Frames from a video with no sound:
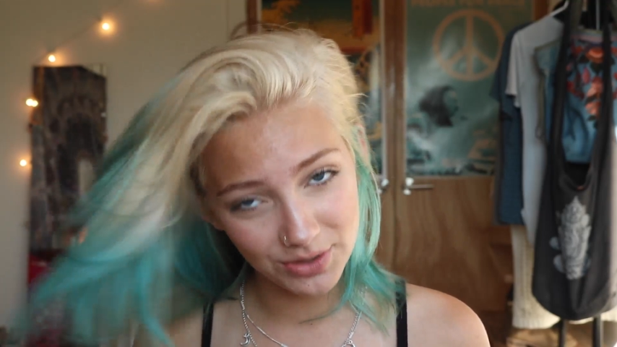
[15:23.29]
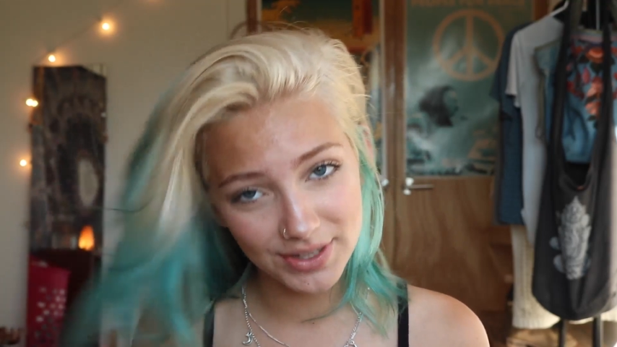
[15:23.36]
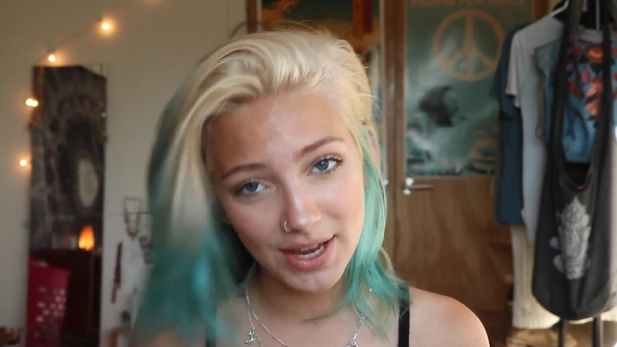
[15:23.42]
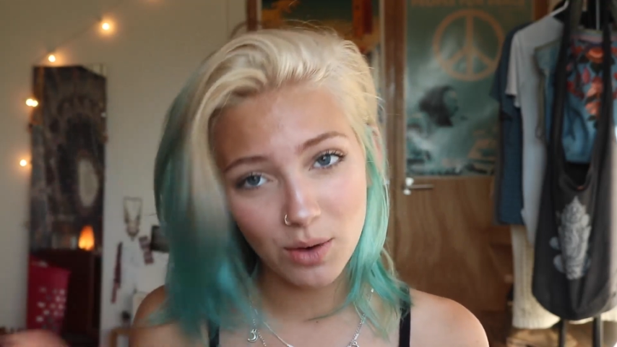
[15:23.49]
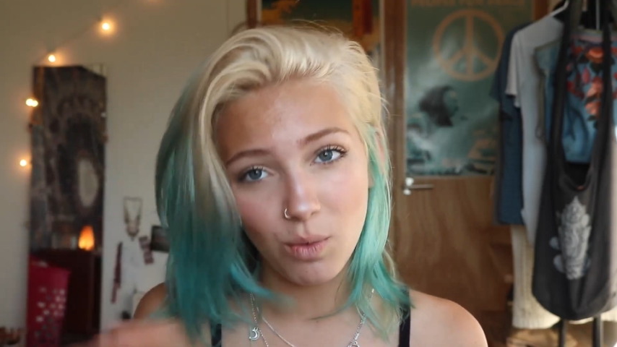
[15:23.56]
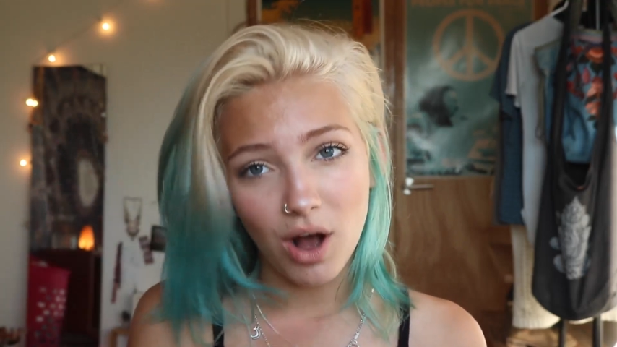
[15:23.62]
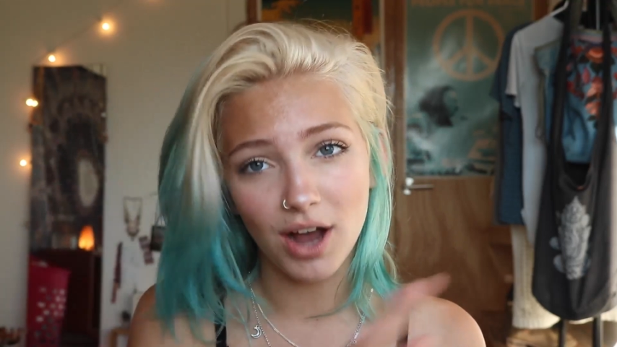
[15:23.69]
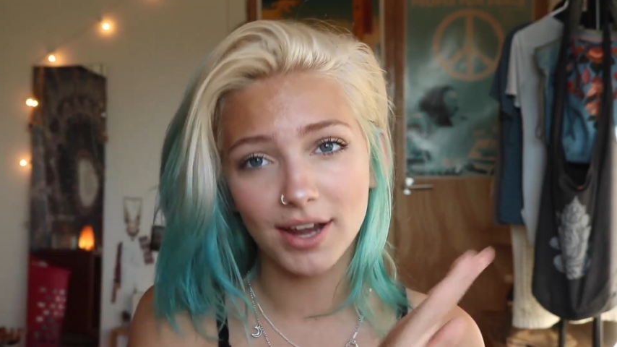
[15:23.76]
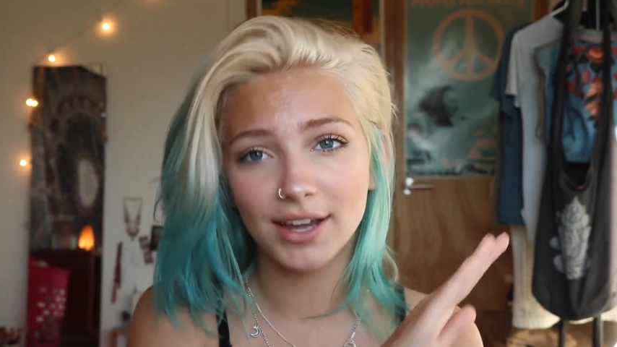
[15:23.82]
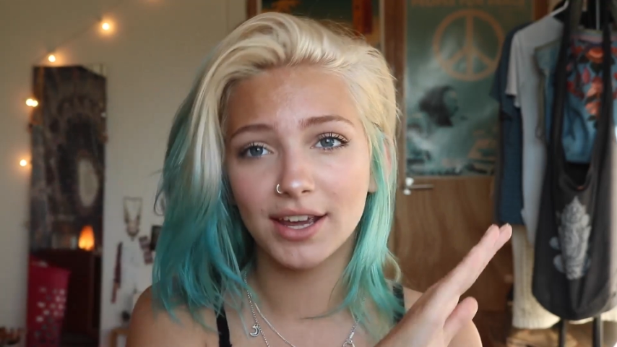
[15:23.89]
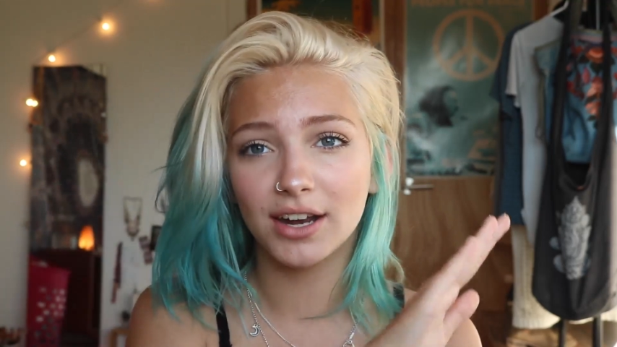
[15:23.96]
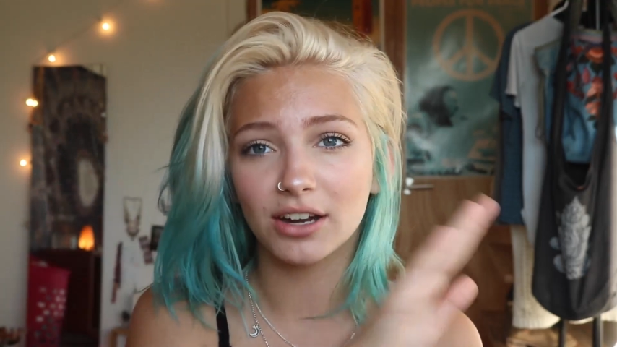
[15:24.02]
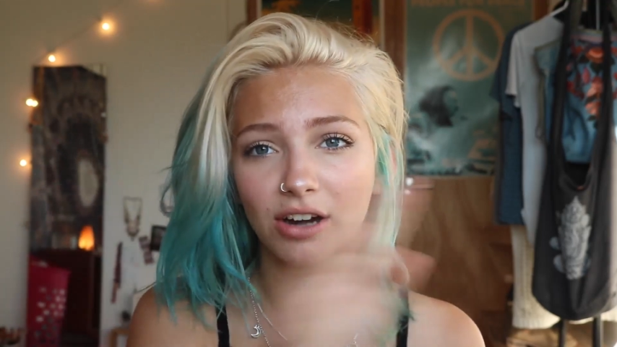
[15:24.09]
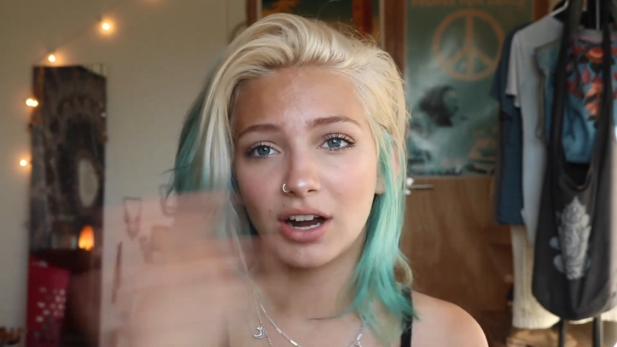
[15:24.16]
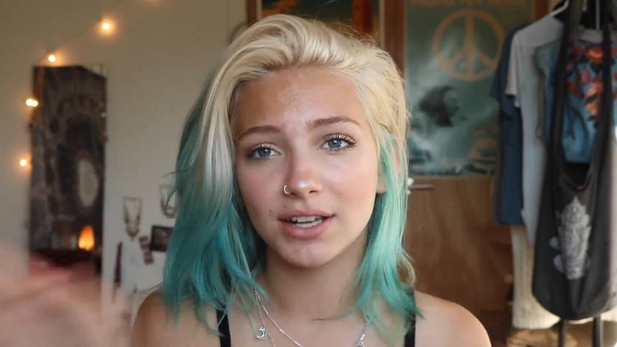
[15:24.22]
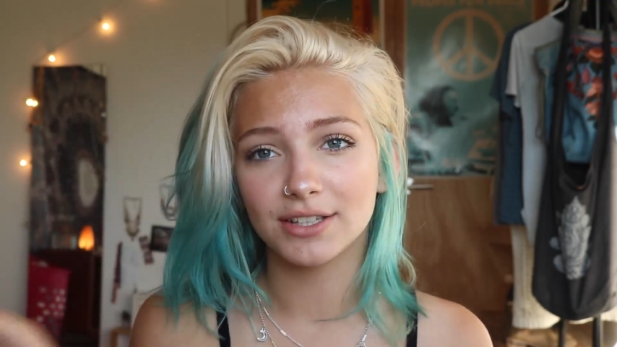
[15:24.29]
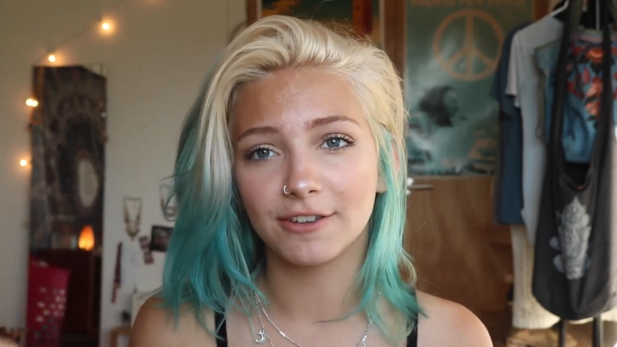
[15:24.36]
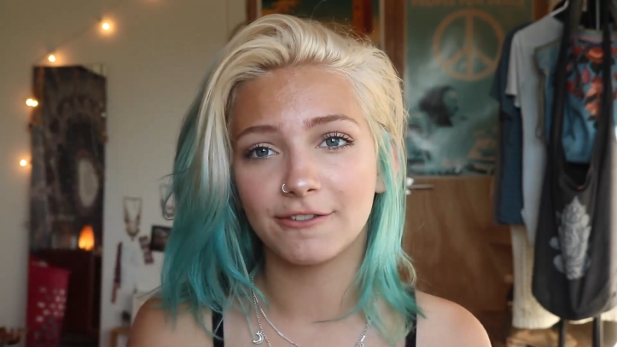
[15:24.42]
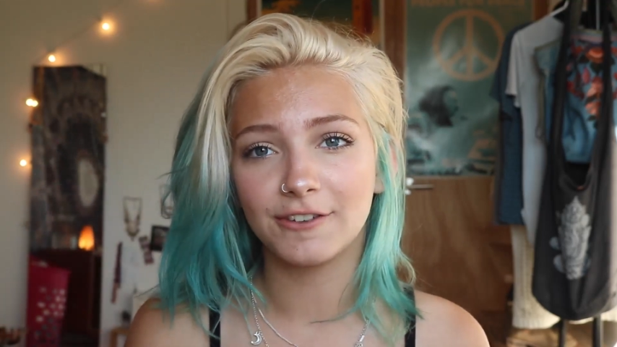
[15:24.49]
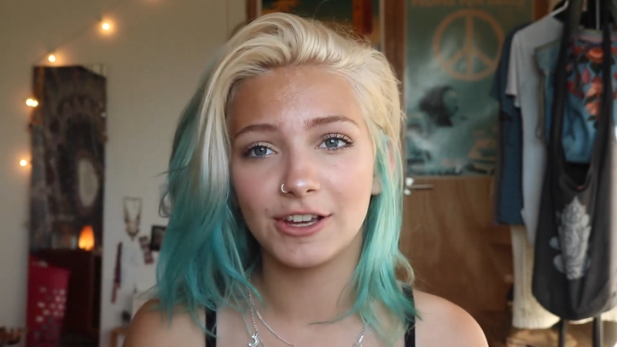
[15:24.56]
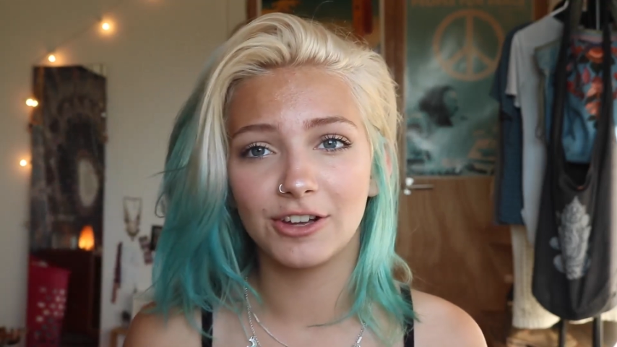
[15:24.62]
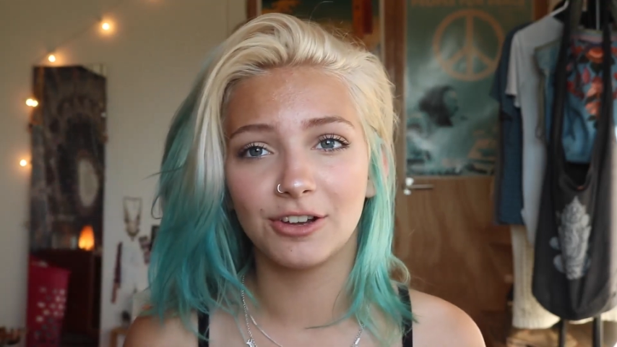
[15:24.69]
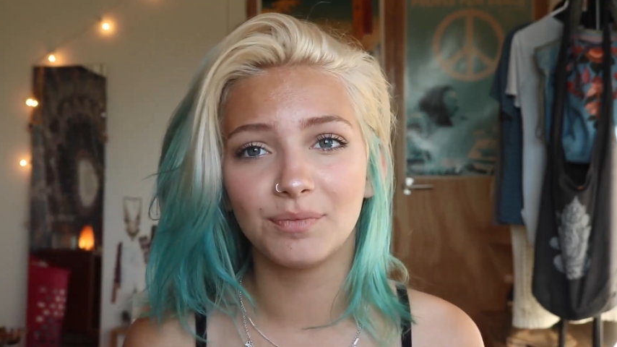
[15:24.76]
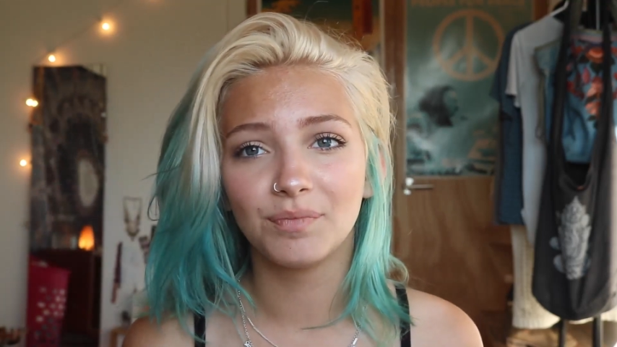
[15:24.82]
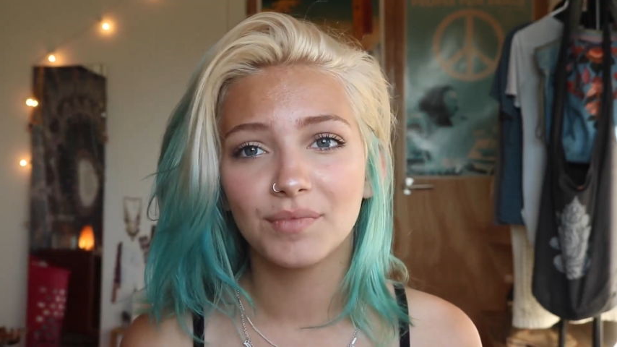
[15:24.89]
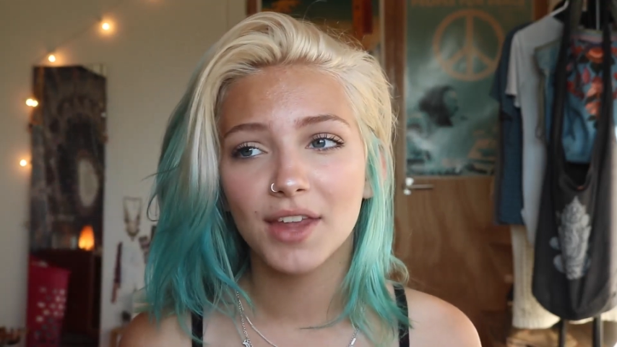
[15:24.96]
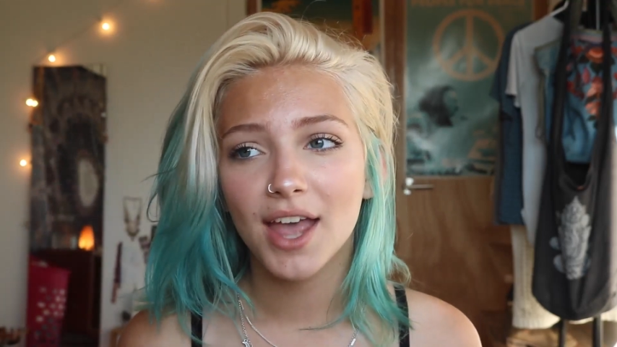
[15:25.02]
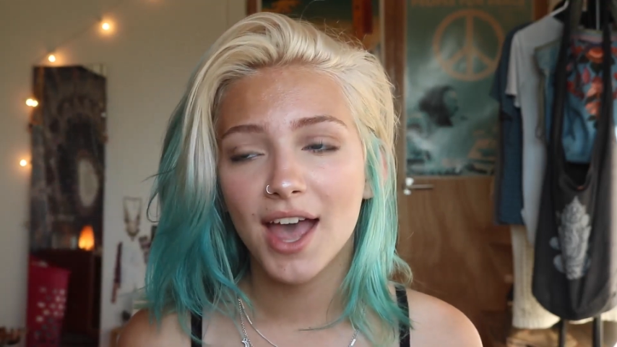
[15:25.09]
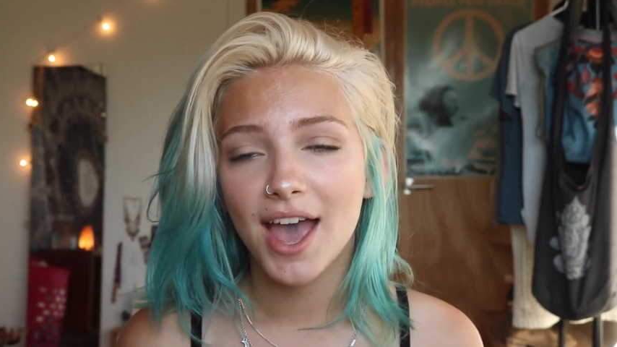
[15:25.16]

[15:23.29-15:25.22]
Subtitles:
like walking across the field,